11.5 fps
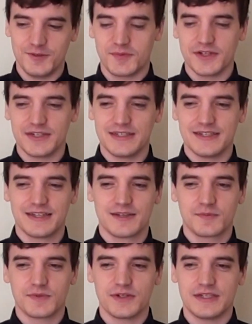pretty.
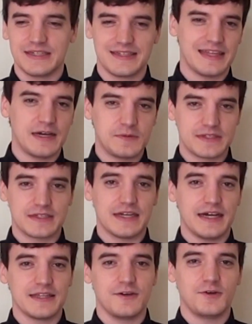That one
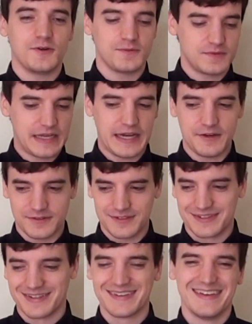caught the whole town.
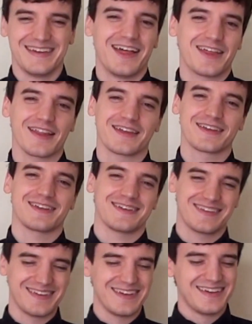Yeah.
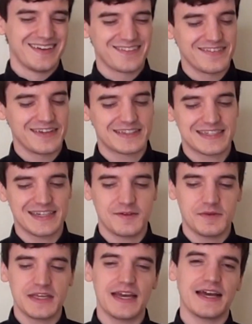But
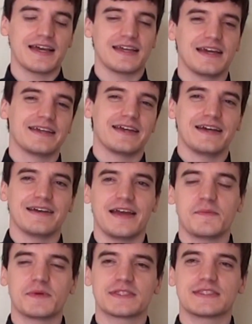yeah.
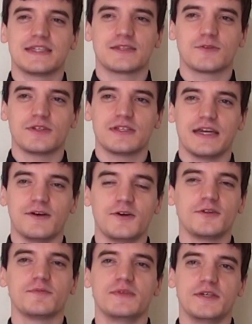MST3K,
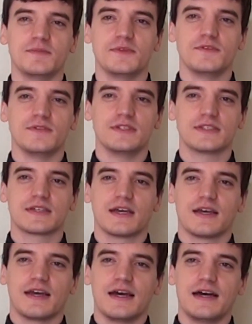old B movie.
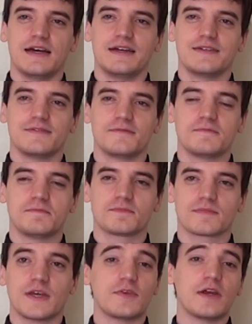
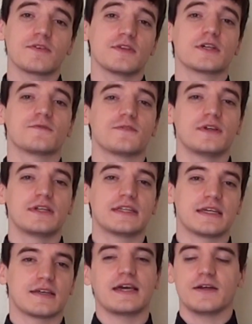If you're ever looking for
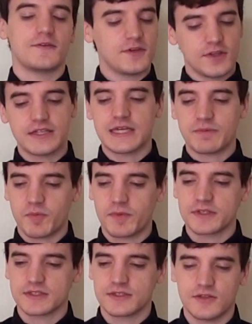anything, if you're that type of
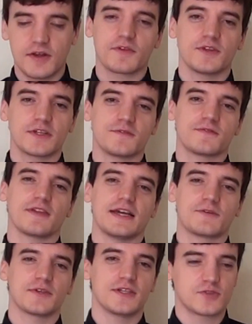person, you're ever looking for
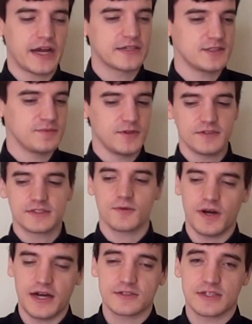like really trashy movies to
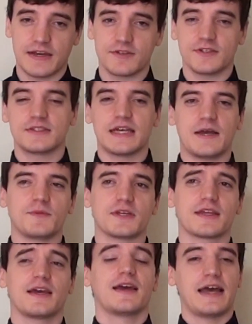watch and have a good time with,
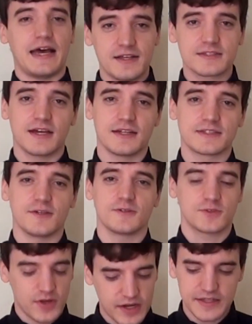El Santo,
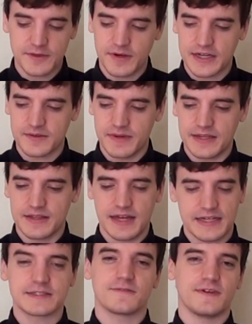strongly recommend.
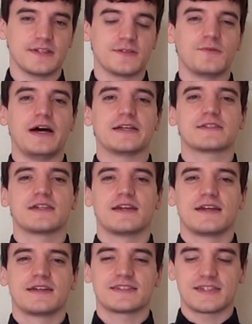Lots of fun to watch.
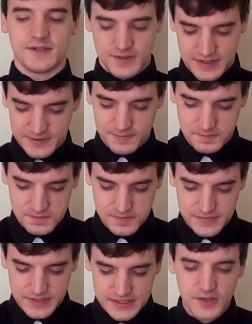So
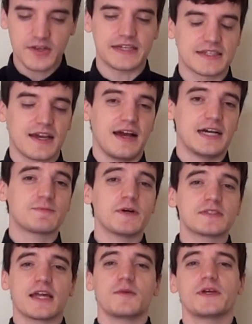yes, I
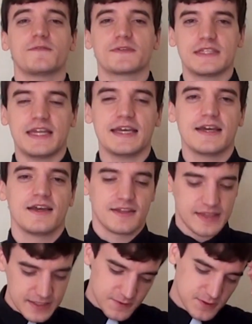suppose that'll be it for today.
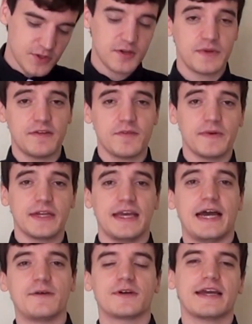Thanks for joining me, everybody.
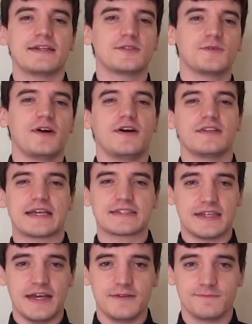I will catch you all next
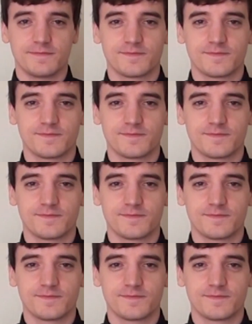time.